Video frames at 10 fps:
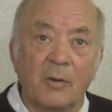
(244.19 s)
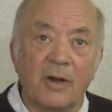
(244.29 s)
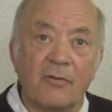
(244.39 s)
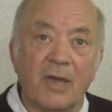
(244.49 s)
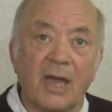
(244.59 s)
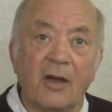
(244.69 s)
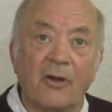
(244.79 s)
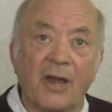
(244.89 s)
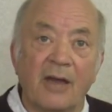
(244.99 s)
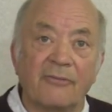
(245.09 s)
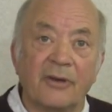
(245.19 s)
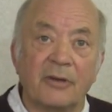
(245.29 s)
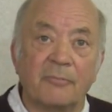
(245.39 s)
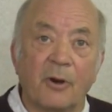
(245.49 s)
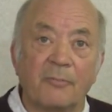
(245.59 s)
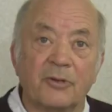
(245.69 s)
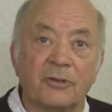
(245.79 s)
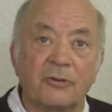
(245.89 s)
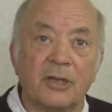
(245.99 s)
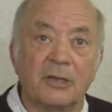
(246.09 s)
When rigging on iPhone
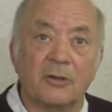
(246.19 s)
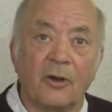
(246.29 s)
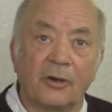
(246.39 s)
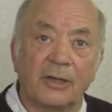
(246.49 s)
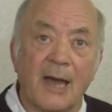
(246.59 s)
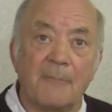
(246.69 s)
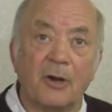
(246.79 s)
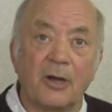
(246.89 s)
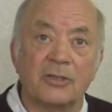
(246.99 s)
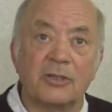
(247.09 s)
prompter unit on camera,